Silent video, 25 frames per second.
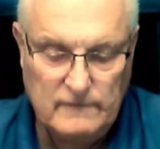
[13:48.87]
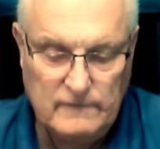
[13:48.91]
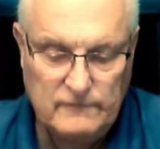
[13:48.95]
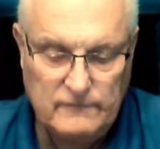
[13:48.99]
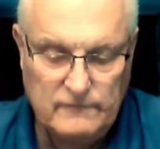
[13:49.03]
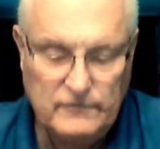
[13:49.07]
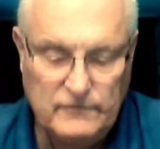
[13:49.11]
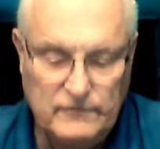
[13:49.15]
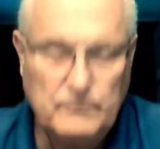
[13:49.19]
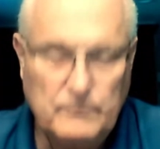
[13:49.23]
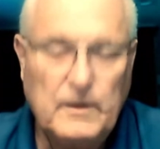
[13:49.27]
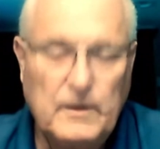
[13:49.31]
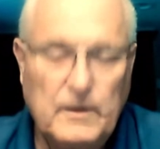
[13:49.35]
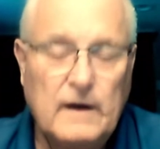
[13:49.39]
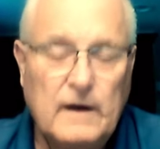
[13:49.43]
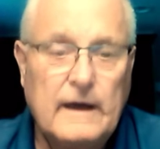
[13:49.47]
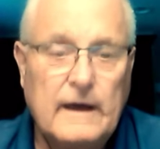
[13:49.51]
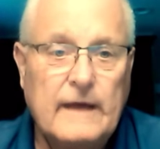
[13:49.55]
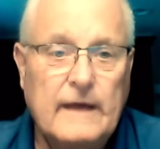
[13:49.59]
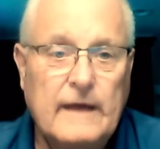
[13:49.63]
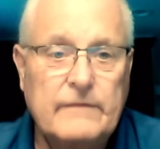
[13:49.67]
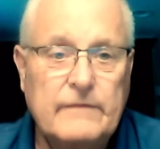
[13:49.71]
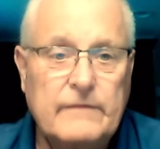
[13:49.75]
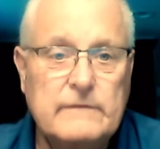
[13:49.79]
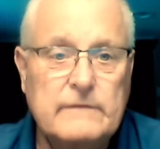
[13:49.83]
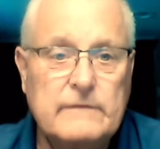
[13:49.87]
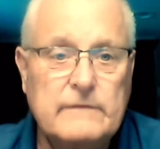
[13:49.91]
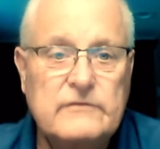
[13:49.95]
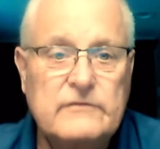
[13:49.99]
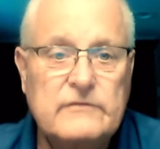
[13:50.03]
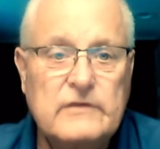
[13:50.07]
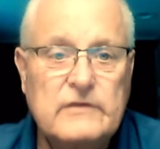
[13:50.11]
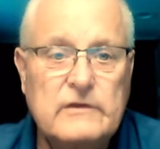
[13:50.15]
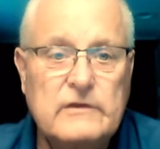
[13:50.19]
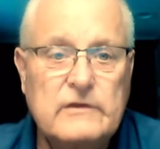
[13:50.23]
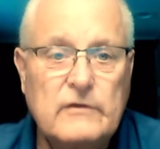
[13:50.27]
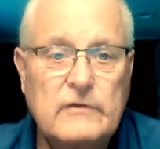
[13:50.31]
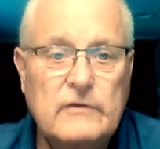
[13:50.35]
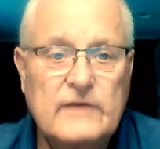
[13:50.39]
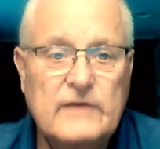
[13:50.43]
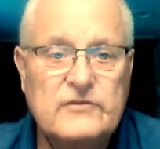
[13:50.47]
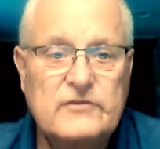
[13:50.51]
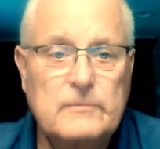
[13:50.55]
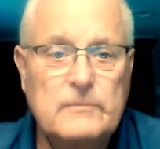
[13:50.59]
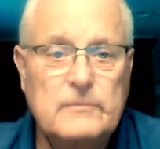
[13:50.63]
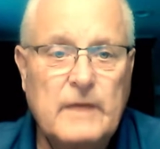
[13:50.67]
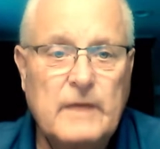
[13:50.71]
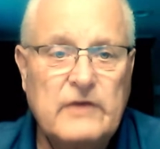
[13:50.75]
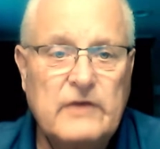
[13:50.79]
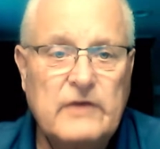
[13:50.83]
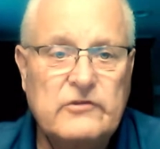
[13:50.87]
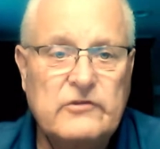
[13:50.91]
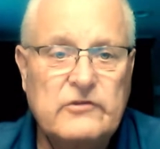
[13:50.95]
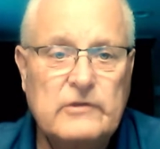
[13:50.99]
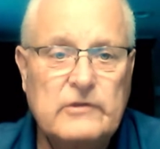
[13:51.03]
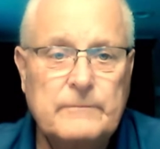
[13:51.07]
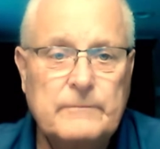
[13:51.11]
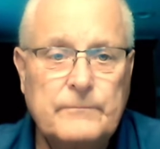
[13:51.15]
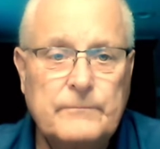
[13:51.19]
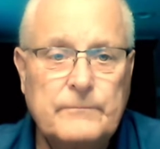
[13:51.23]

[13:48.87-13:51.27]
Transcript: football athletes. In your estimation,